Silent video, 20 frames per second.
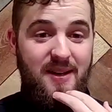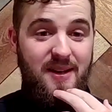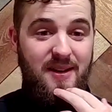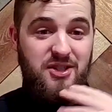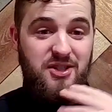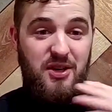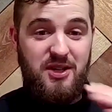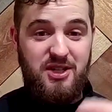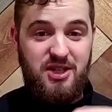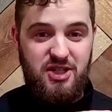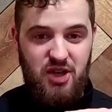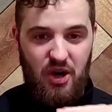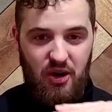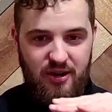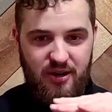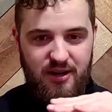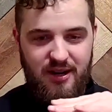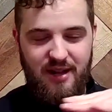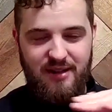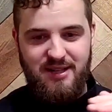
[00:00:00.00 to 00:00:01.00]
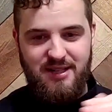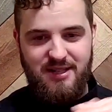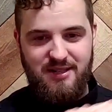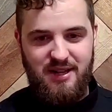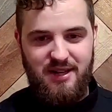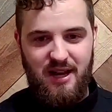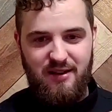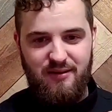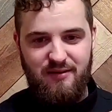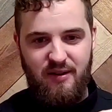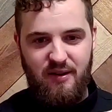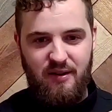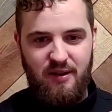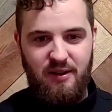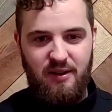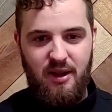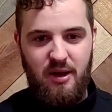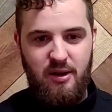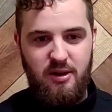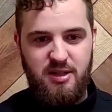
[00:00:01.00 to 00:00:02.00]
So I started at this kind of very
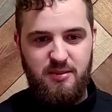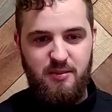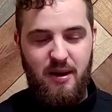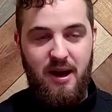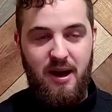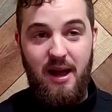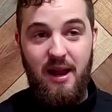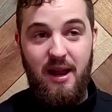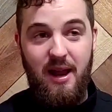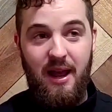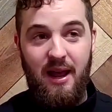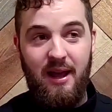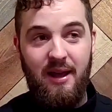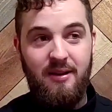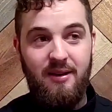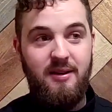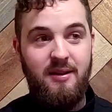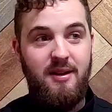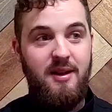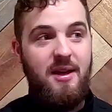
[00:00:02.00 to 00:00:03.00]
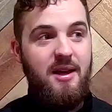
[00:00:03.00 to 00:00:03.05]
low spot, and